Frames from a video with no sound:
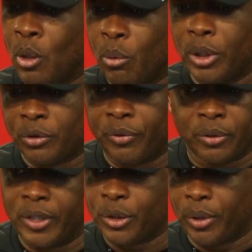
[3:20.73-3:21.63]
Well, it's
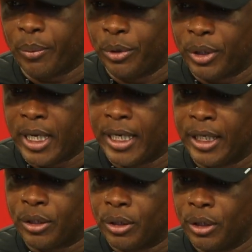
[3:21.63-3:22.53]
frustrating when you can't
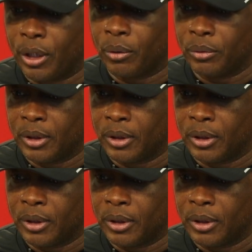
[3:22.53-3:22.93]
get, you know,